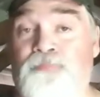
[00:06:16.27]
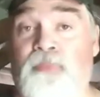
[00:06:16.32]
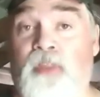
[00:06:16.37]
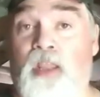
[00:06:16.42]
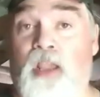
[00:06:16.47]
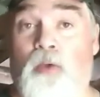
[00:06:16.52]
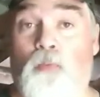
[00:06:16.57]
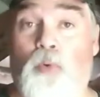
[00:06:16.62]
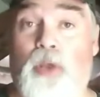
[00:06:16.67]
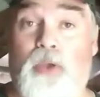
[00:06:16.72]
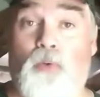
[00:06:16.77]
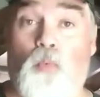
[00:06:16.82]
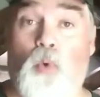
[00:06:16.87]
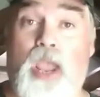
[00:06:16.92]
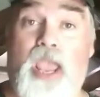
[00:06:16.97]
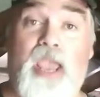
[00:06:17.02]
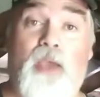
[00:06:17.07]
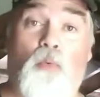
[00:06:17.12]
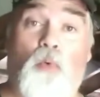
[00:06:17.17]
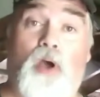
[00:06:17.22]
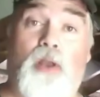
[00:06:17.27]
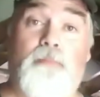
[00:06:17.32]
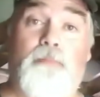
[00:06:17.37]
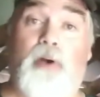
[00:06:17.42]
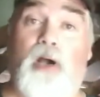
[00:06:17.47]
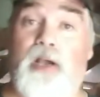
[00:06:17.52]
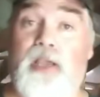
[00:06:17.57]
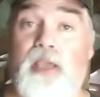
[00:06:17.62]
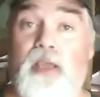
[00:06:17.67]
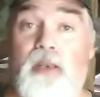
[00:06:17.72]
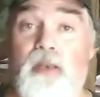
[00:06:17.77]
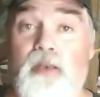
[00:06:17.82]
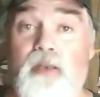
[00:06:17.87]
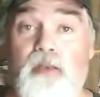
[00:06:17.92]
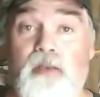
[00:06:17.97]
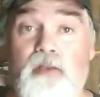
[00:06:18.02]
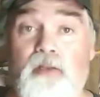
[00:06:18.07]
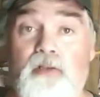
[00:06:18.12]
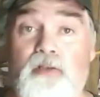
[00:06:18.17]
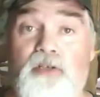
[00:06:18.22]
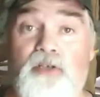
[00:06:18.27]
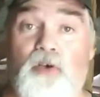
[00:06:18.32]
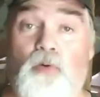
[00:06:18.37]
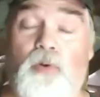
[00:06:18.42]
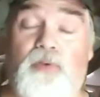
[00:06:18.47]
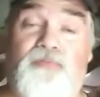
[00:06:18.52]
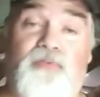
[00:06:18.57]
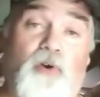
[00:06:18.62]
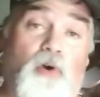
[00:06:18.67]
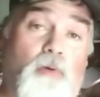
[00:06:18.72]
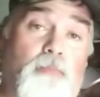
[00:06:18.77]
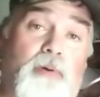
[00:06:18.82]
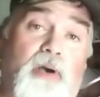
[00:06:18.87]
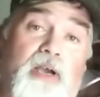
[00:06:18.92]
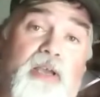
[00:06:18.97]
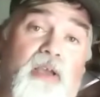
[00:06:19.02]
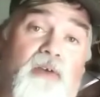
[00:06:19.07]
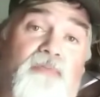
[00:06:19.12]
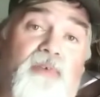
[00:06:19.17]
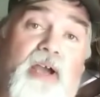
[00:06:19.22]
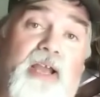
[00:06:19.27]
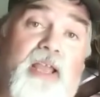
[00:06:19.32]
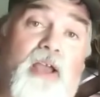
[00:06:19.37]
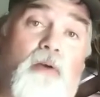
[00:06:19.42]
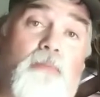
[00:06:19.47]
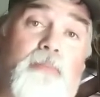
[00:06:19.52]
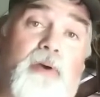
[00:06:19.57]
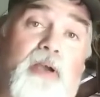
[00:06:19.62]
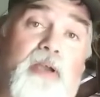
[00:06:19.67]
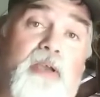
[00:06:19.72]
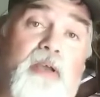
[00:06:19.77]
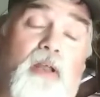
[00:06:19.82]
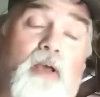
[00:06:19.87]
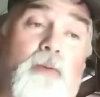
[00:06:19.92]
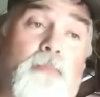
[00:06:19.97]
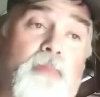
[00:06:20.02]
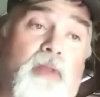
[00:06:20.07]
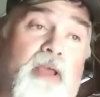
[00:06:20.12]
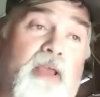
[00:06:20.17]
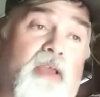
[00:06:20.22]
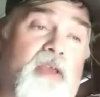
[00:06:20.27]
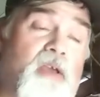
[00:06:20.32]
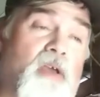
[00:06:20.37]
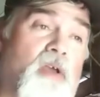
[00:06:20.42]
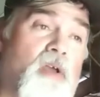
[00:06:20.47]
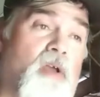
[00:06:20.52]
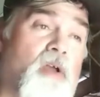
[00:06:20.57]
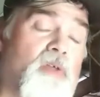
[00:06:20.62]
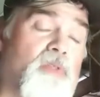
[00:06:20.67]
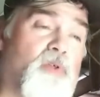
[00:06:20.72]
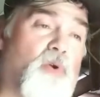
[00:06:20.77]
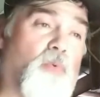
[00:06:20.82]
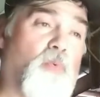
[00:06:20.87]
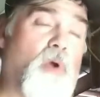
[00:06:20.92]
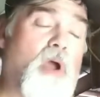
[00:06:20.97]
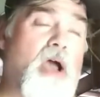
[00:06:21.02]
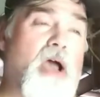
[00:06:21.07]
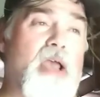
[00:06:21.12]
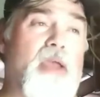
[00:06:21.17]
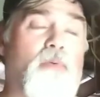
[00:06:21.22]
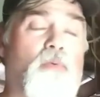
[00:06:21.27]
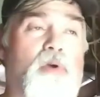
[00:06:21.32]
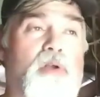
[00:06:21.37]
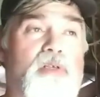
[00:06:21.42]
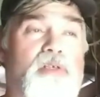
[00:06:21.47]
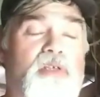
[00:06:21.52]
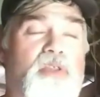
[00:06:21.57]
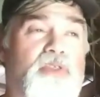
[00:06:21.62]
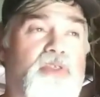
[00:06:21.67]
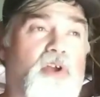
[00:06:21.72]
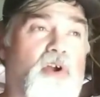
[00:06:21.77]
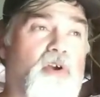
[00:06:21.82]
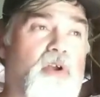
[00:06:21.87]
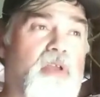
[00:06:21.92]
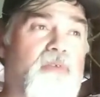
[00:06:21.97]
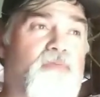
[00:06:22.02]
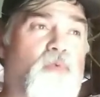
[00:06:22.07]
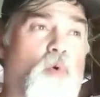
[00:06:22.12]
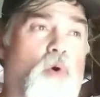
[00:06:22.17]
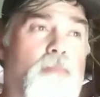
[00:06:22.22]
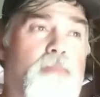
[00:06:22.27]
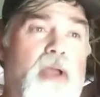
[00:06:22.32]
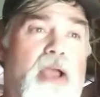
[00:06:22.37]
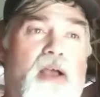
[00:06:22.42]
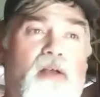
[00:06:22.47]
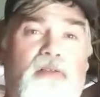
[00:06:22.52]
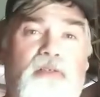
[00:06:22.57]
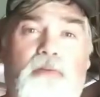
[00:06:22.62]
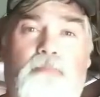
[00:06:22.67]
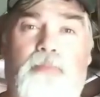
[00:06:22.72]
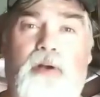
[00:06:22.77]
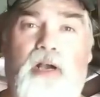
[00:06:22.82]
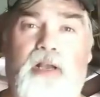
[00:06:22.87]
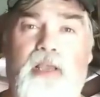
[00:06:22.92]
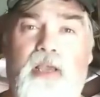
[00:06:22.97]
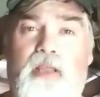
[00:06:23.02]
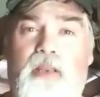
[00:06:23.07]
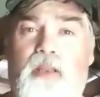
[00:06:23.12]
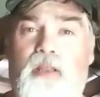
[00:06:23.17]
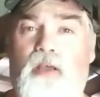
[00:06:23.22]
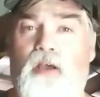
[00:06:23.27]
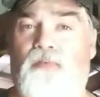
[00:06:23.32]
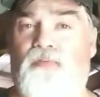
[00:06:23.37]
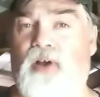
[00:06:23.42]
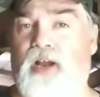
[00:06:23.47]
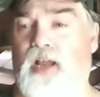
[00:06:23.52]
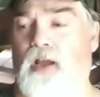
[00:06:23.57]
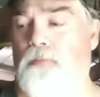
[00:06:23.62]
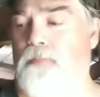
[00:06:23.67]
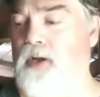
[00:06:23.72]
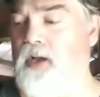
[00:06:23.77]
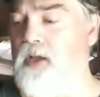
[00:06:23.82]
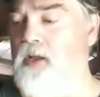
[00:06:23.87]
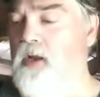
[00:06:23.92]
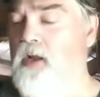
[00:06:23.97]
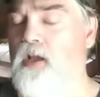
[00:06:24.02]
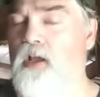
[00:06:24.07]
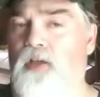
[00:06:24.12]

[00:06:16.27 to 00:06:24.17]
and we weigh 1 bucket. So we fill a 5-gallon bucket up. Like the rye was 34 pounds a bucket, a 5-gallon bucket.